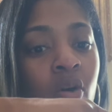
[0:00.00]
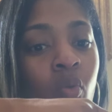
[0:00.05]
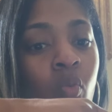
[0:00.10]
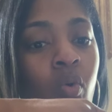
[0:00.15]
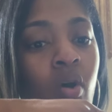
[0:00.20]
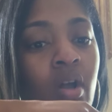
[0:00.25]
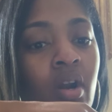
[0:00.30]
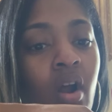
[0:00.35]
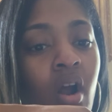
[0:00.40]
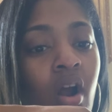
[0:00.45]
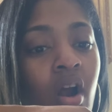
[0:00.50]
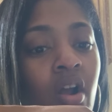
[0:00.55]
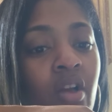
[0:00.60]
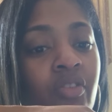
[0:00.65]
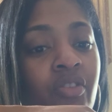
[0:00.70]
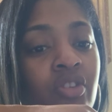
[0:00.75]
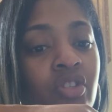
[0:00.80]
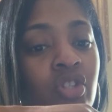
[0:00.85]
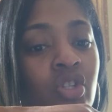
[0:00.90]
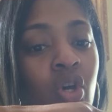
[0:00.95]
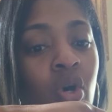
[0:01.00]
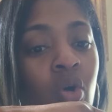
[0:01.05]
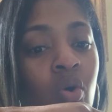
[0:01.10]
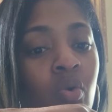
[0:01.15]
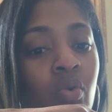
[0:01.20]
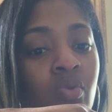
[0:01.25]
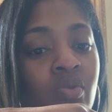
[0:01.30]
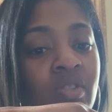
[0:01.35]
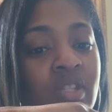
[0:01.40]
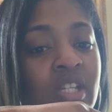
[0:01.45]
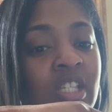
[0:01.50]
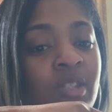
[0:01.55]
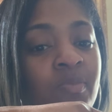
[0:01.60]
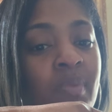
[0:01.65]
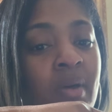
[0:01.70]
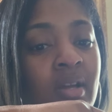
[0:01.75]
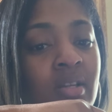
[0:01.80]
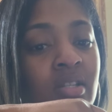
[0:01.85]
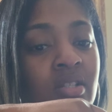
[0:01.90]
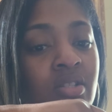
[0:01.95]
what are the toes
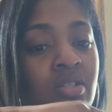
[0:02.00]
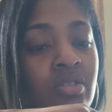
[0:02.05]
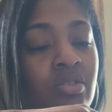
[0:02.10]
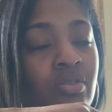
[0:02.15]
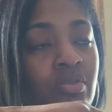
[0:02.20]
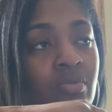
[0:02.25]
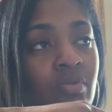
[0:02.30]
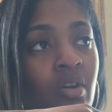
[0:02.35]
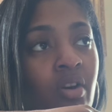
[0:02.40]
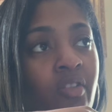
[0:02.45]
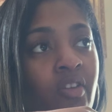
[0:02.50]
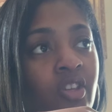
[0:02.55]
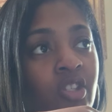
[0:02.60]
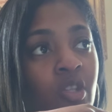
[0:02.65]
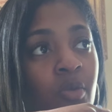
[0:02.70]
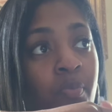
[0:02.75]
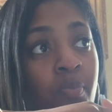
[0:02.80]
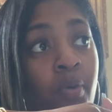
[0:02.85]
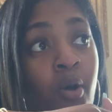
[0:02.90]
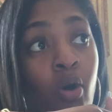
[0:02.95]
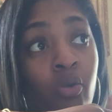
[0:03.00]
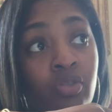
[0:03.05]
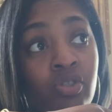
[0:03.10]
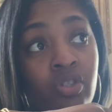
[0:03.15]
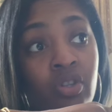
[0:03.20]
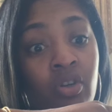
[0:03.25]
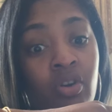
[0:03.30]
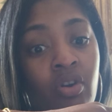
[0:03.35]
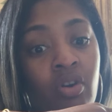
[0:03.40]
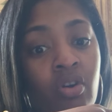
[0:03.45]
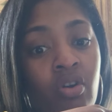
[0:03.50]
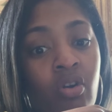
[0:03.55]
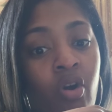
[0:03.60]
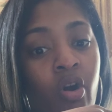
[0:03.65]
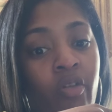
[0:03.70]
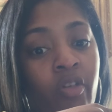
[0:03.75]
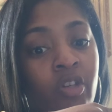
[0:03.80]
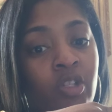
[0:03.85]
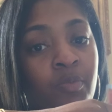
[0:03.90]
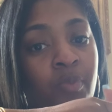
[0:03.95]
expected to do? Are they supposed to curl or
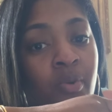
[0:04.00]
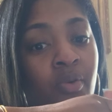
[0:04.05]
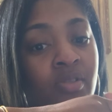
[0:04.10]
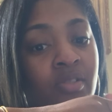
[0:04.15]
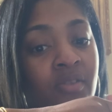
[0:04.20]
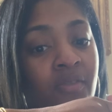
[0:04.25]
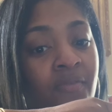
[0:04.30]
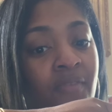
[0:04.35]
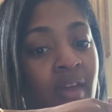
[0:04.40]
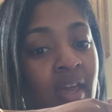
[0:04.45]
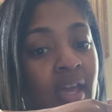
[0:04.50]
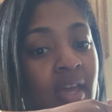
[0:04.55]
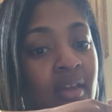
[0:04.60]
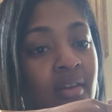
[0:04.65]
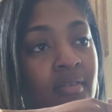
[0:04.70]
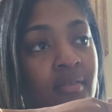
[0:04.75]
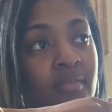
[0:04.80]
are they supposed to fan?